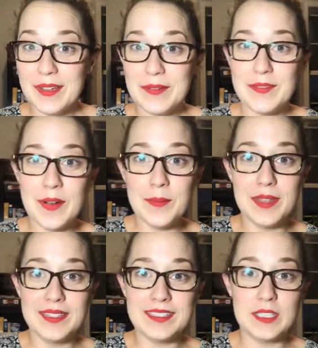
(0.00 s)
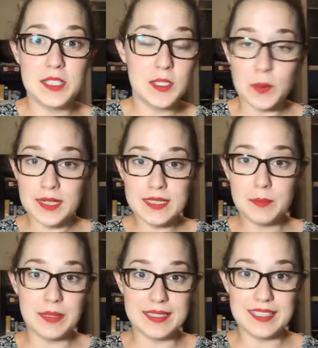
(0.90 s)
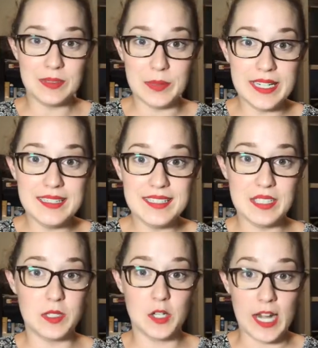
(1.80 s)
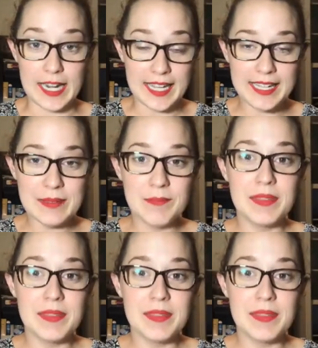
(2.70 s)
from this short but sweet training.